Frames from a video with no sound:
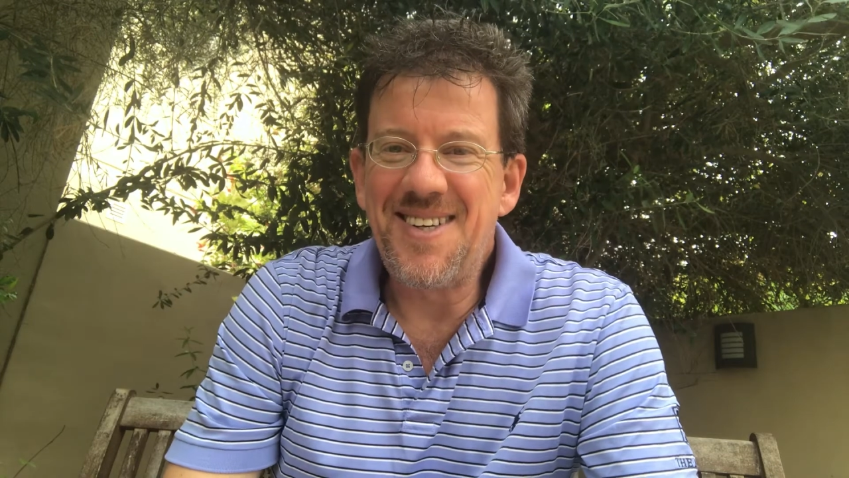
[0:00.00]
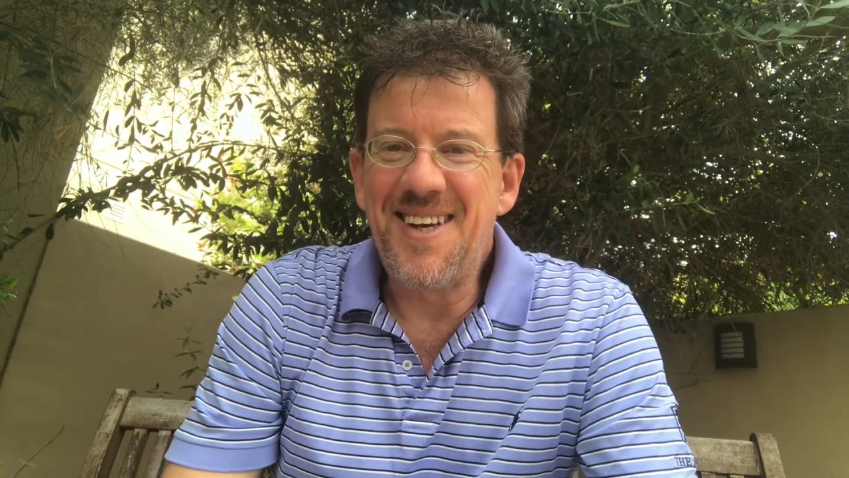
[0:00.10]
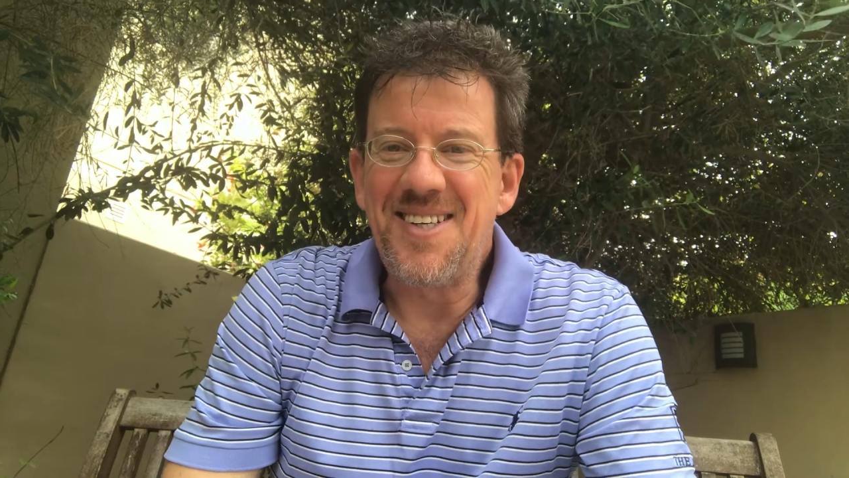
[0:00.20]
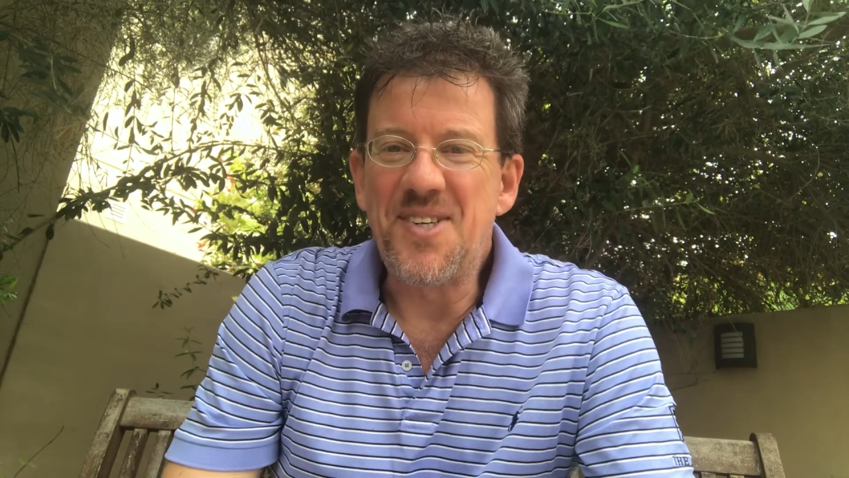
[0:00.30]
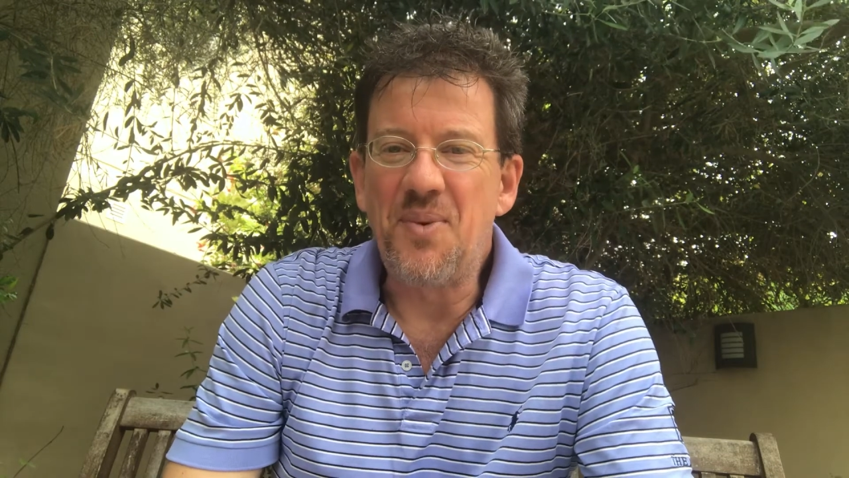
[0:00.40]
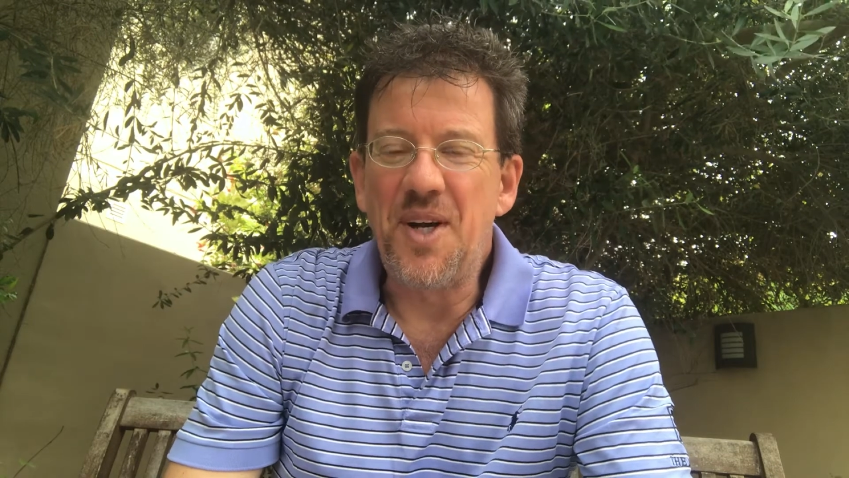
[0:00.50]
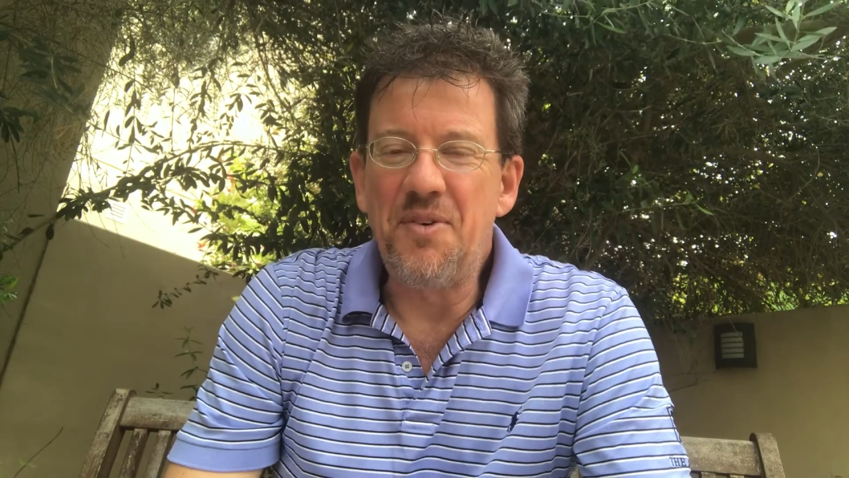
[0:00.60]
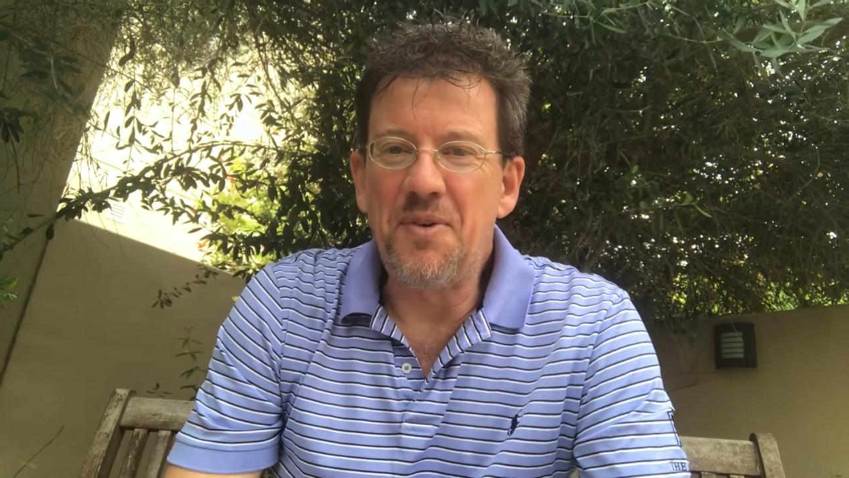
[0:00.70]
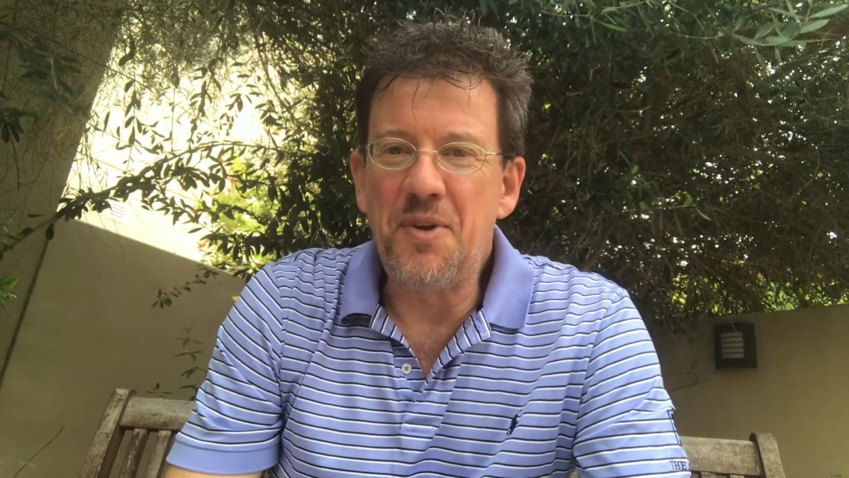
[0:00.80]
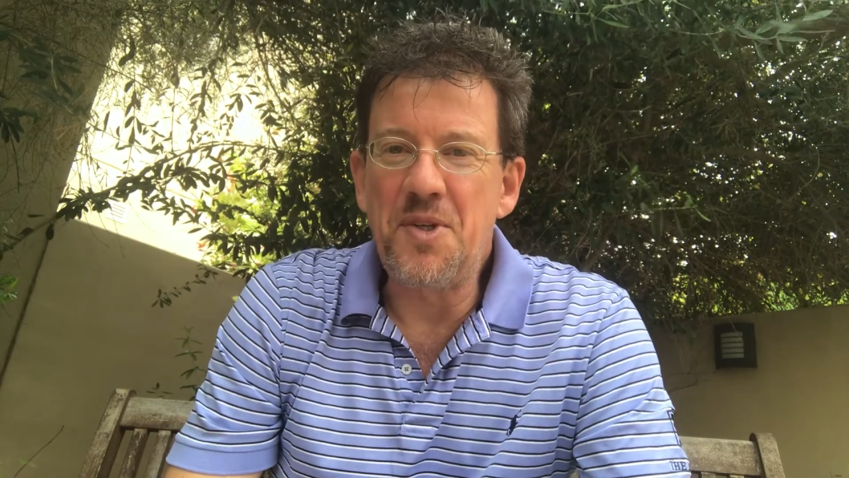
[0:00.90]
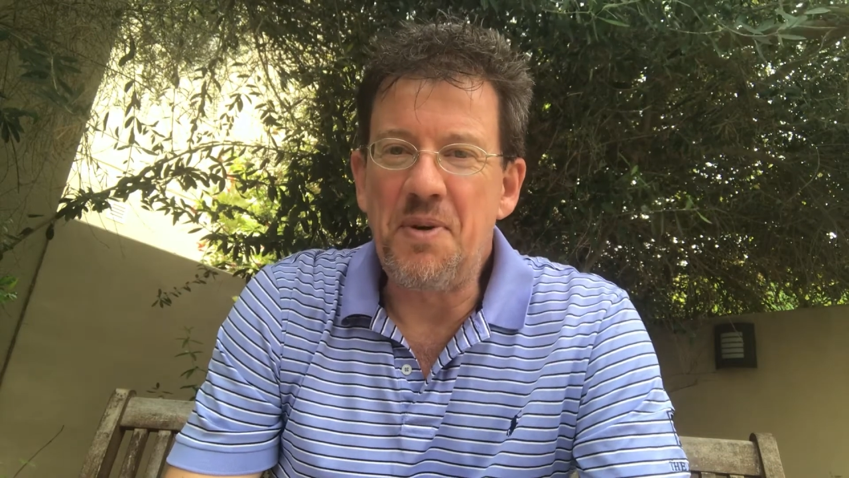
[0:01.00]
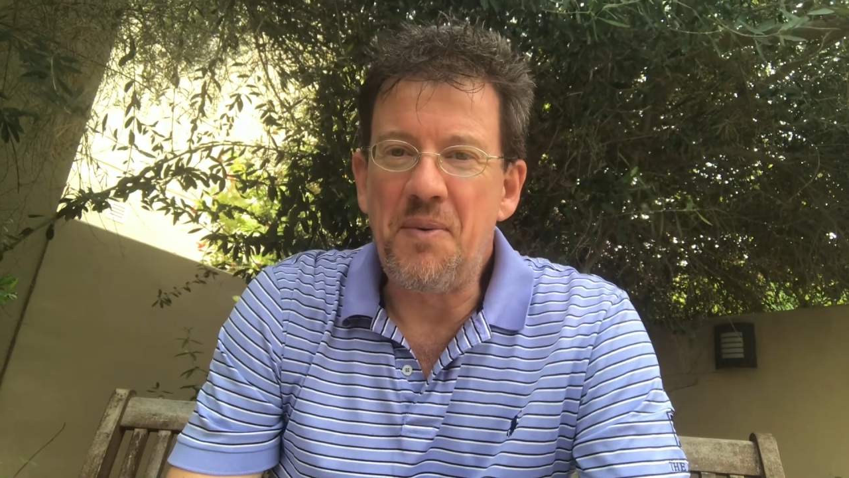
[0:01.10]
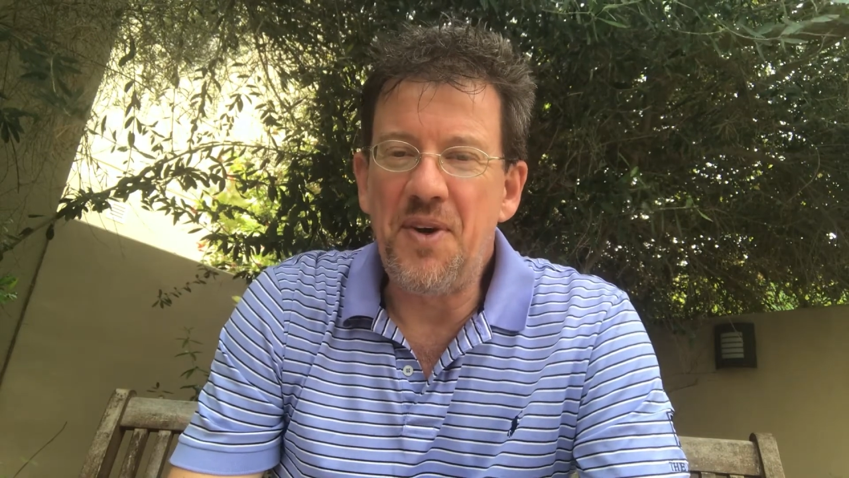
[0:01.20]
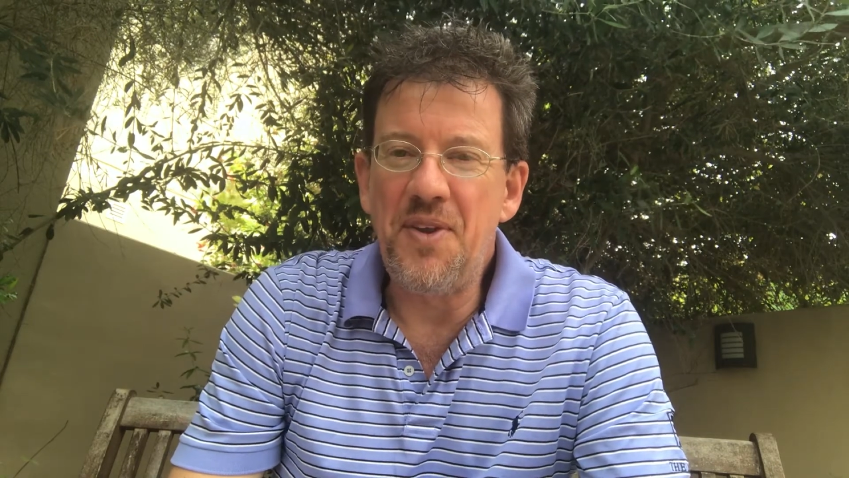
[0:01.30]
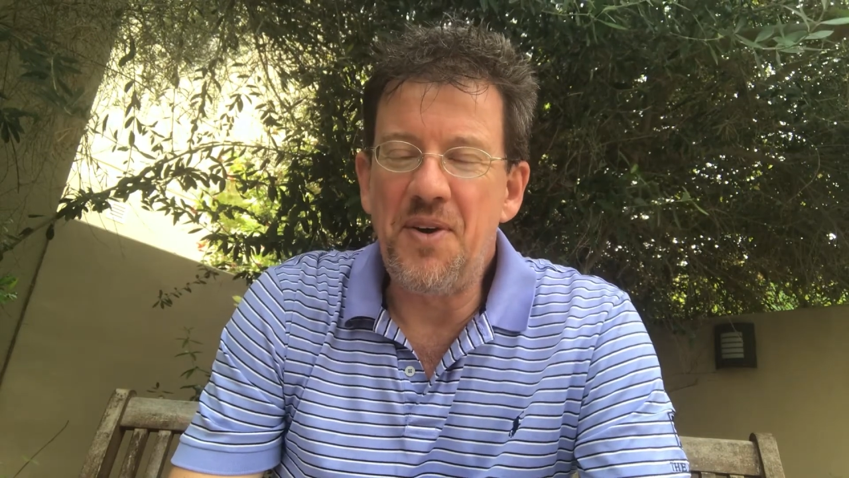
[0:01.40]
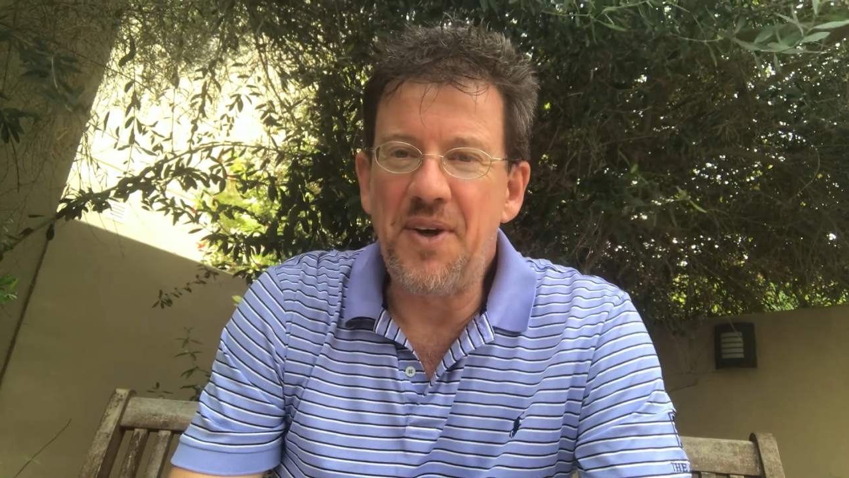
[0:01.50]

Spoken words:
It's wonderful to be with you